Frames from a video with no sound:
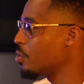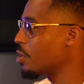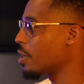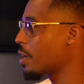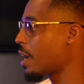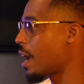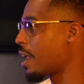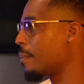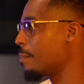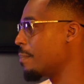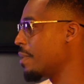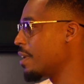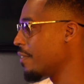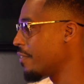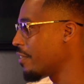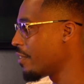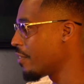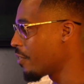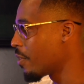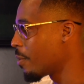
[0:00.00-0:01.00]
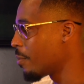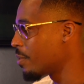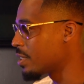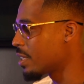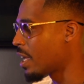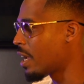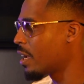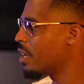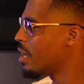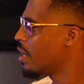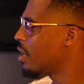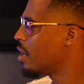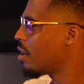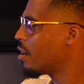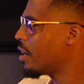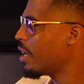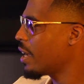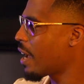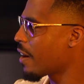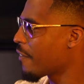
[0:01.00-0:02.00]
you could kind of benefit from it's mm-hmm. like
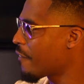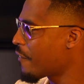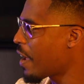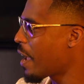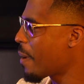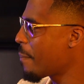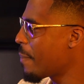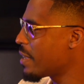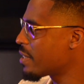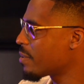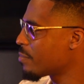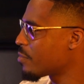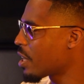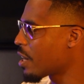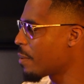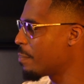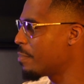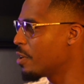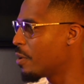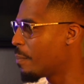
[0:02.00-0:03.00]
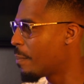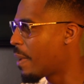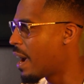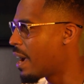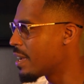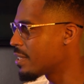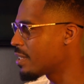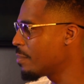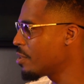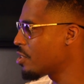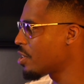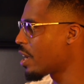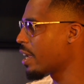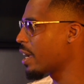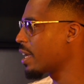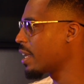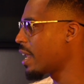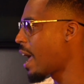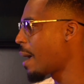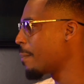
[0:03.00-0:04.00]
oh they got a fan base i'm trying to build mines let me try
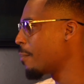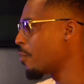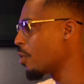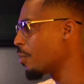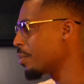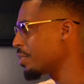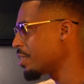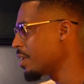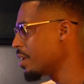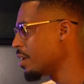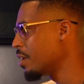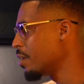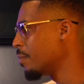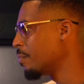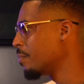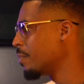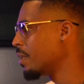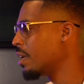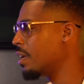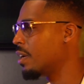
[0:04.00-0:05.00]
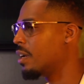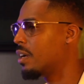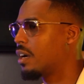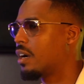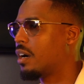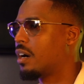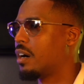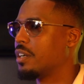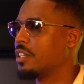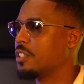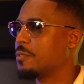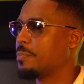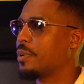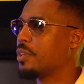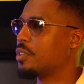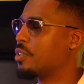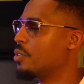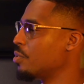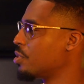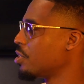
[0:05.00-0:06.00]
to collab more with them yeah. oh this
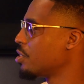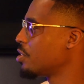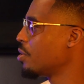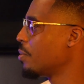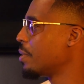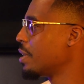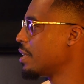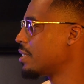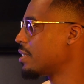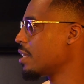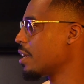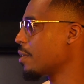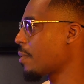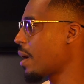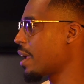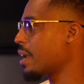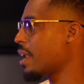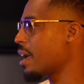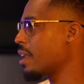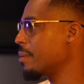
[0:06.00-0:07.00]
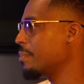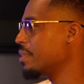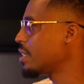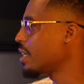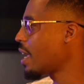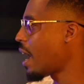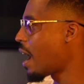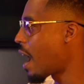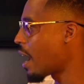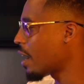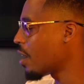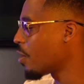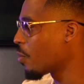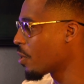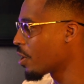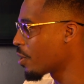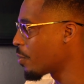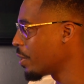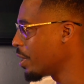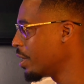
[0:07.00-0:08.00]
producer's doing his thing right now let me see how i can
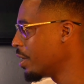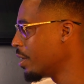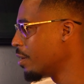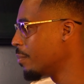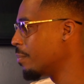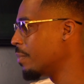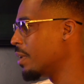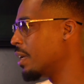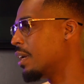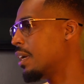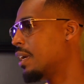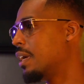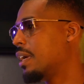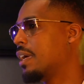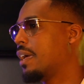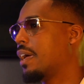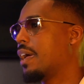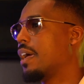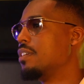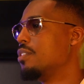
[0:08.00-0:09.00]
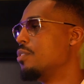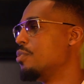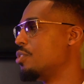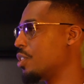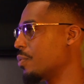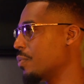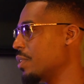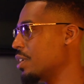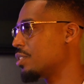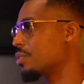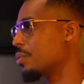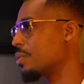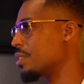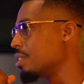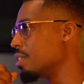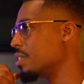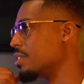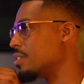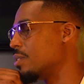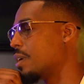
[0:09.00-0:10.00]
work with him and use your
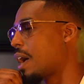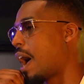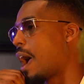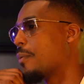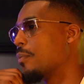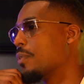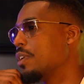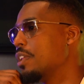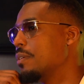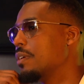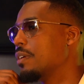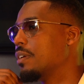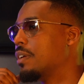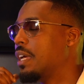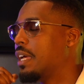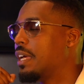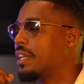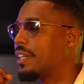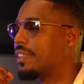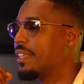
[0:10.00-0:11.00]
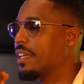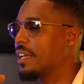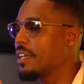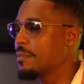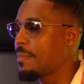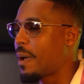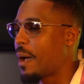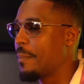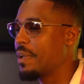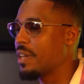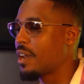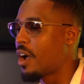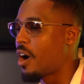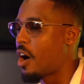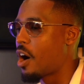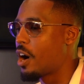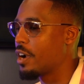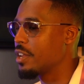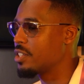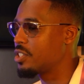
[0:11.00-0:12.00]
resources you gotta really the thing is about being an
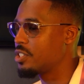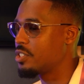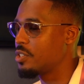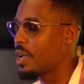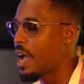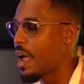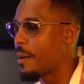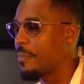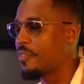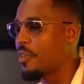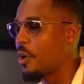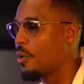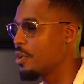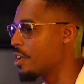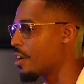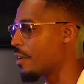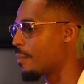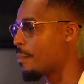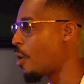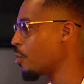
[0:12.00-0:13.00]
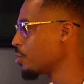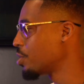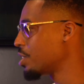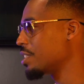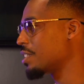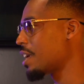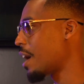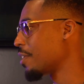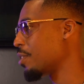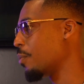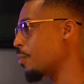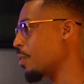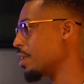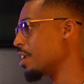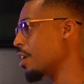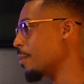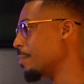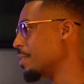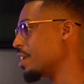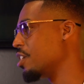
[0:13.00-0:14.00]
artist you gotta throw your emotions out the
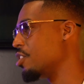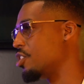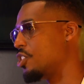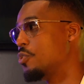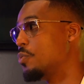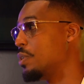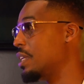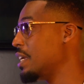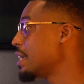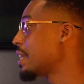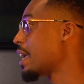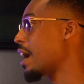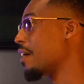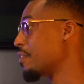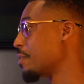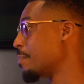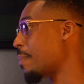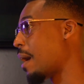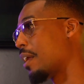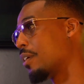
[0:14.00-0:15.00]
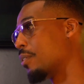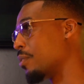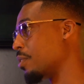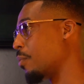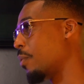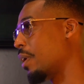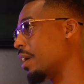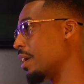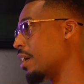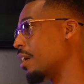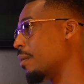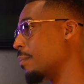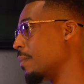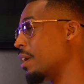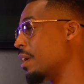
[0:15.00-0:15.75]
window because you need everybody on the way up